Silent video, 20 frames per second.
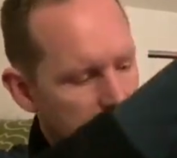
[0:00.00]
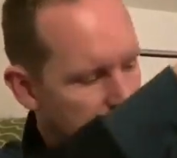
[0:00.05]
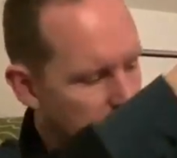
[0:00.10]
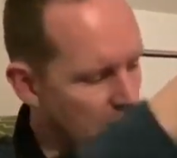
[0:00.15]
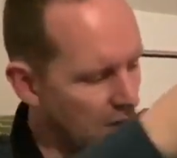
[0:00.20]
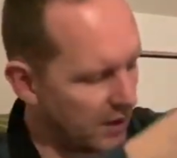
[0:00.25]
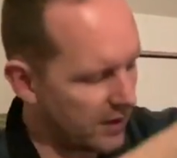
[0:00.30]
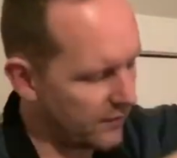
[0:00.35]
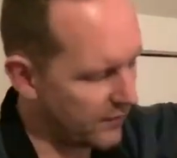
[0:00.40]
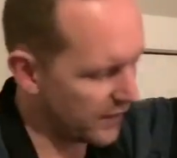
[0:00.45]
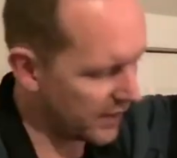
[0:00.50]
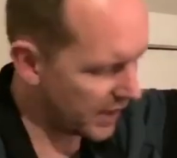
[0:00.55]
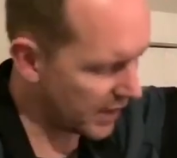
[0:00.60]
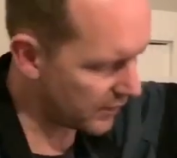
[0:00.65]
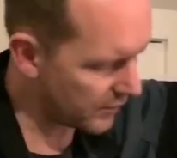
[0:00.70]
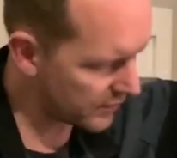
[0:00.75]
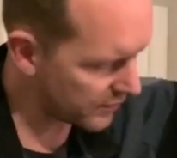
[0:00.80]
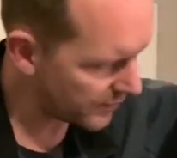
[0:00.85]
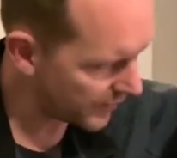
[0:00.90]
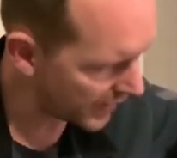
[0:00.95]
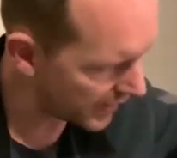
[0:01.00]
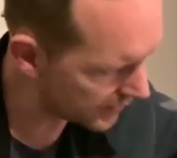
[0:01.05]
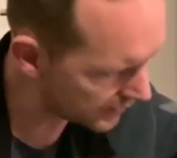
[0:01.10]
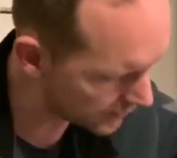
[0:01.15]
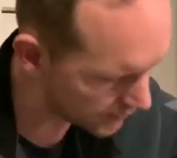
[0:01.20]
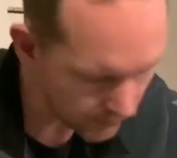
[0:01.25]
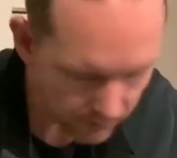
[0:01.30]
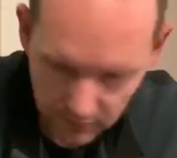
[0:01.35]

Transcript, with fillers: So I didn't think that was bad.